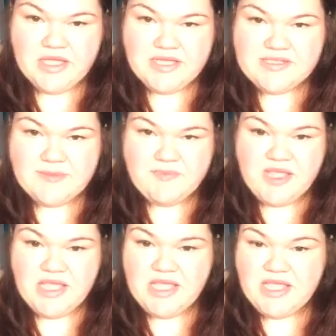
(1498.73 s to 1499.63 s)
Because I'm
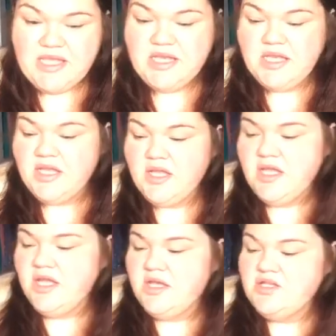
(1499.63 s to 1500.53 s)
thinking
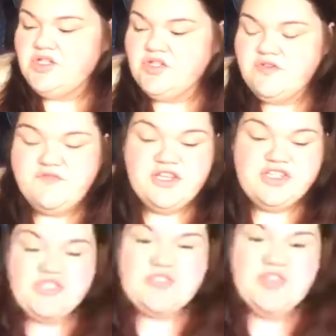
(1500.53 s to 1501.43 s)
to finish
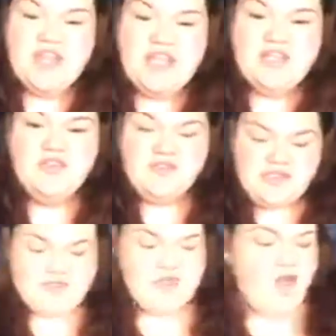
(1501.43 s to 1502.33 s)
this so that I can use
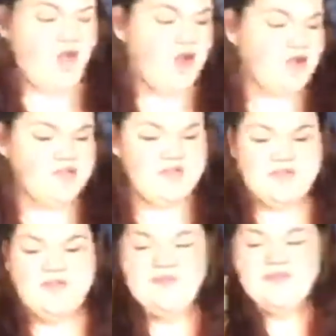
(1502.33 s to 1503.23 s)
these cards.